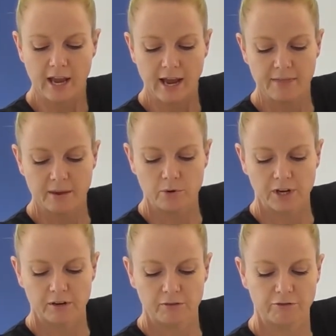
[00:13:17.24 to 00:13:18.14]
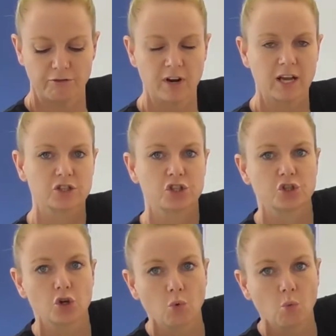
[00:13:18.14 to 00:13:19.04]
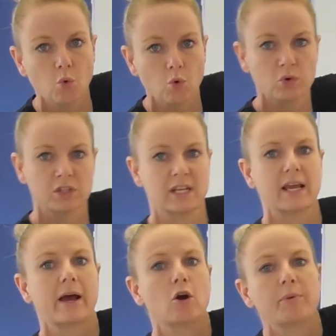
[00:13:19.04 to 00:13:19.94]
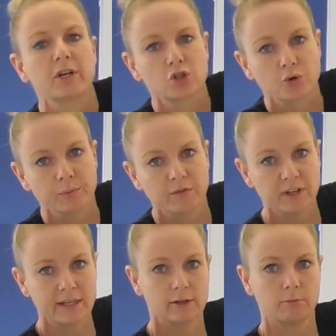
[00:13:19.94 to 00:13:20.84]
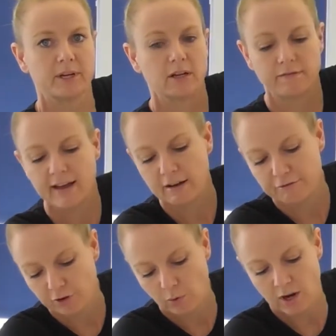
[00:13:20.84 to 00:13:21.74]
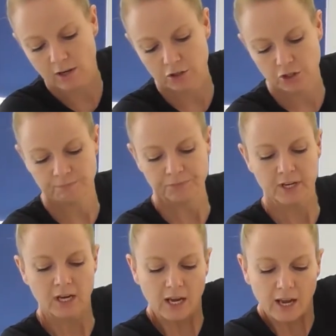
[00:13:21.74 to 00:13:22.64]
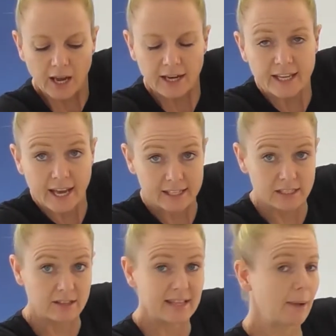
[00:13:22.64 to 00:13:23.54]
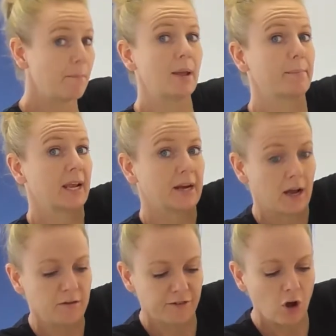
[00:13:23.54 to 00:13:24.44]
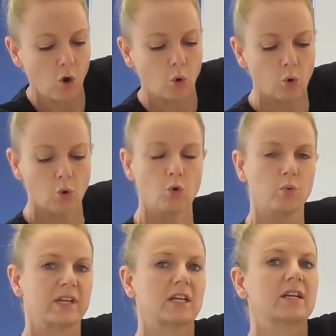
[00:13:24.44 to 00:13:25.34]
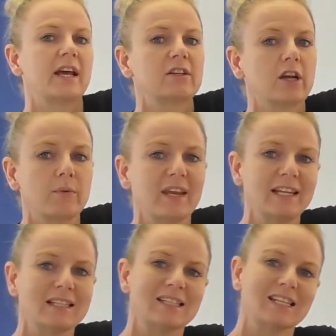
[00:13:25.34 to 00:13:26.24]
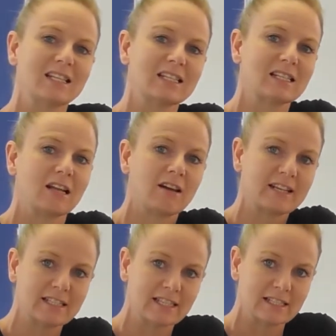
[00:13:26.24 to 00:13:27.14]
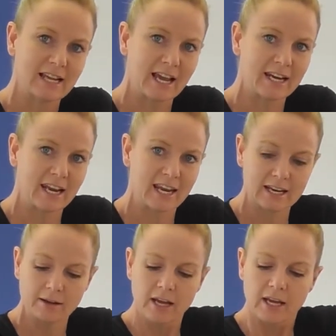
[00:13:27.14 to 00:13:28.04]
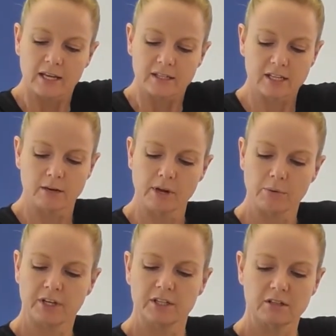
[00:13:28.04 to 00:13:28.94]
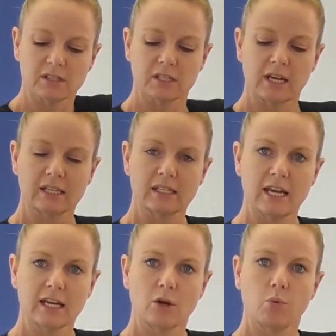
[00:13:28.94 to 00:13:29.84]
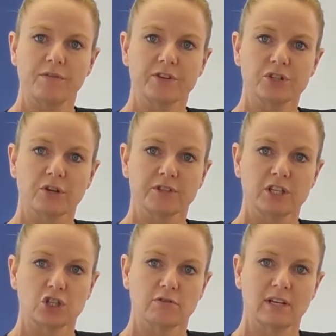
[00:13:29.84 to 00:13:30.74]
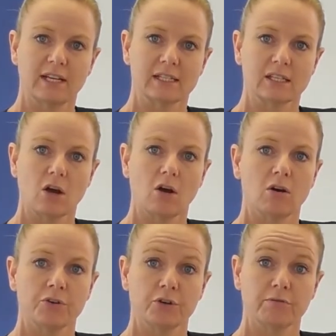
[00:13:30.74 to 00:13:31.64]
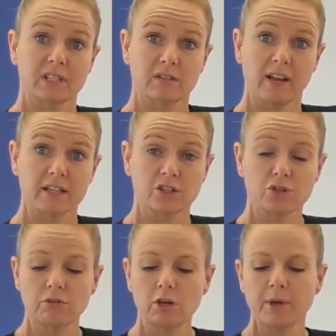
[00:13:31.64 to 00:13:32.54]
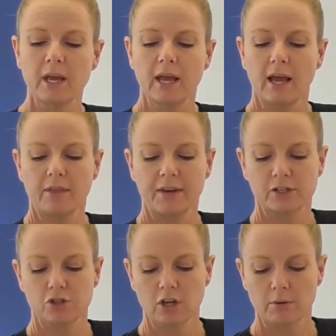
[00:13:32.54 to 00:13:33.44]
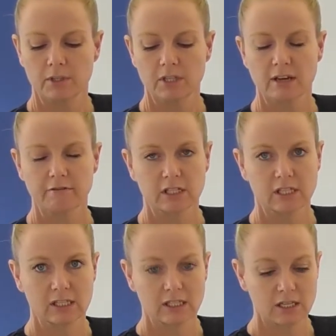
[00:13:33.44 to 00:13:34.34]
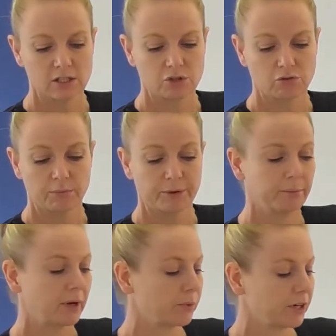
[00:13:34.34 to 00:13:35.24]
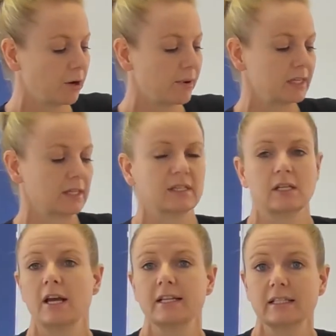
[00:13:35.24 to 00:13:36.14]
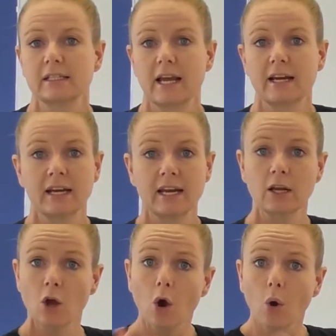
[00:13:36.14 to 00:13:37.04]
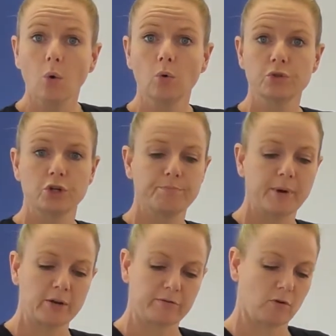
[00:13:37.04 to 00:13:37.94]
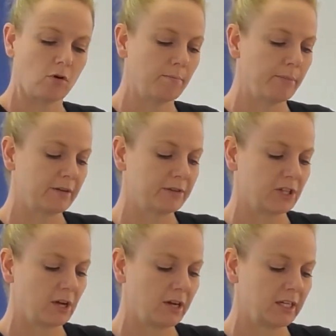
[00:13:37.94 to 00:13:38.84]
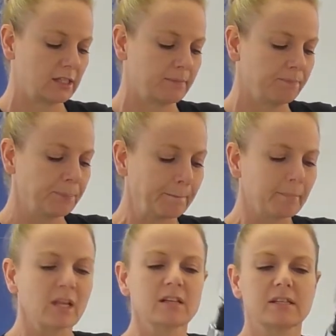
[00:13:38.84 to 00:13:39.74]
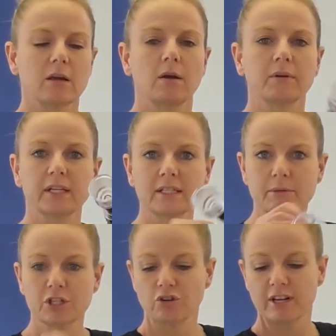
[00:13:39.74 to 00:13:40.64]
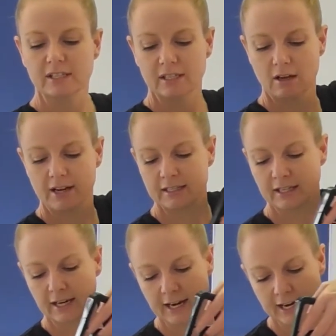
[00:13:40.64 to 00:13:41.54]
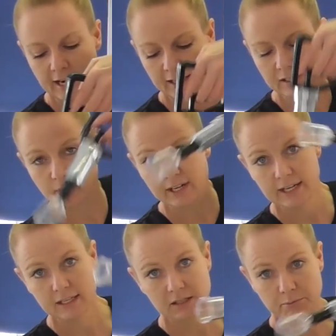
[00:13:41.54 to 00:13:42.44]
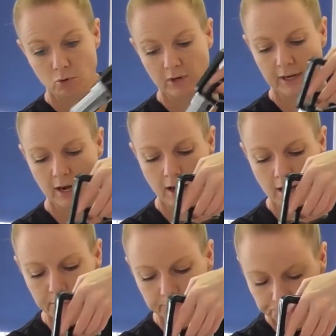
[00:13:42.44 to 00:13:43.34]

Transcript: and then we're going to flush towards the elbow joint with a little bit of effleurage. Okay, so that might be enough, or we can then go into the sliding technique. So you might want to do static with your soft tissue release on your wrist flexors group, and then as you come onto that wrist extensors group, you might want to go into the sliding technique, or do both on both sides. So I'm going to demonstrate sliding here. So I need a smaller cup,